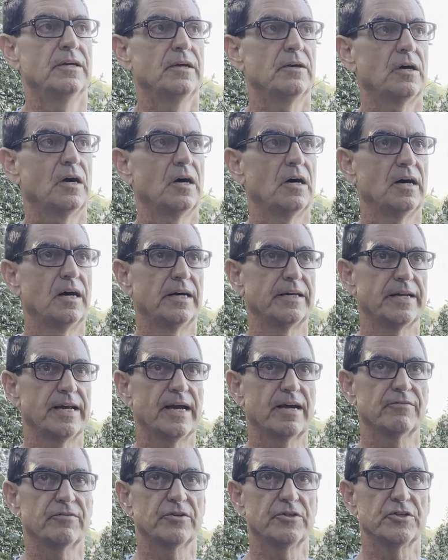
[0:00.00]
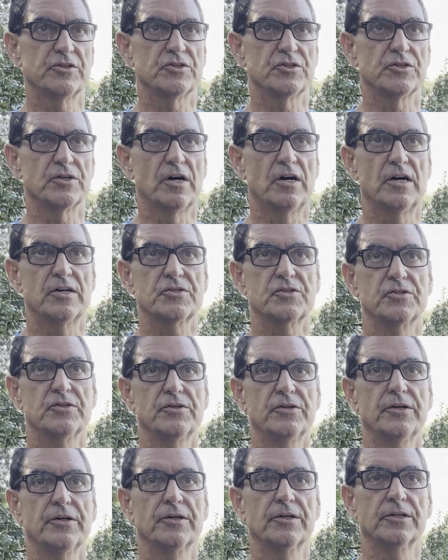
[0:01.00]
On average in Austin
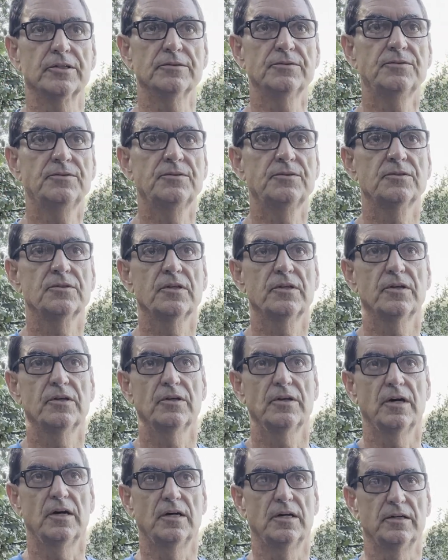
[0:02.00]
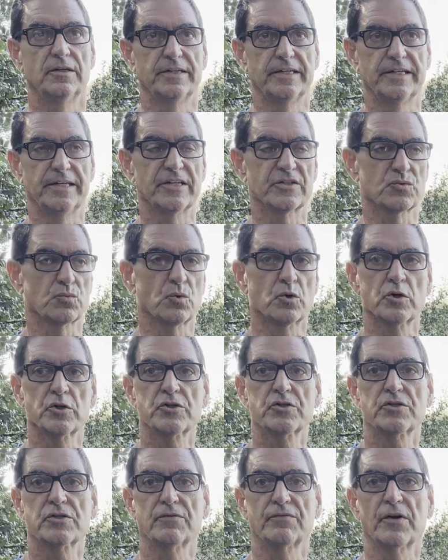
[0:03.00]
here, and it gets
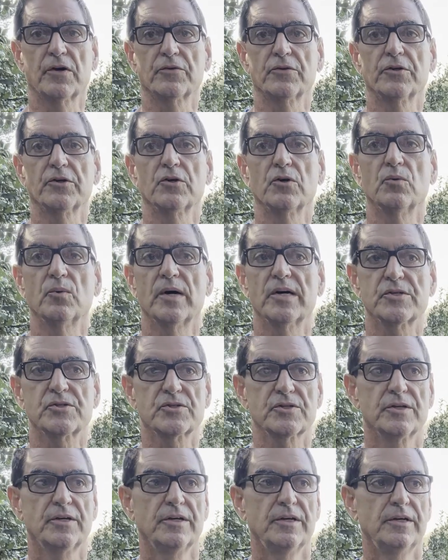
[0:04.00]
worse the farther you go west,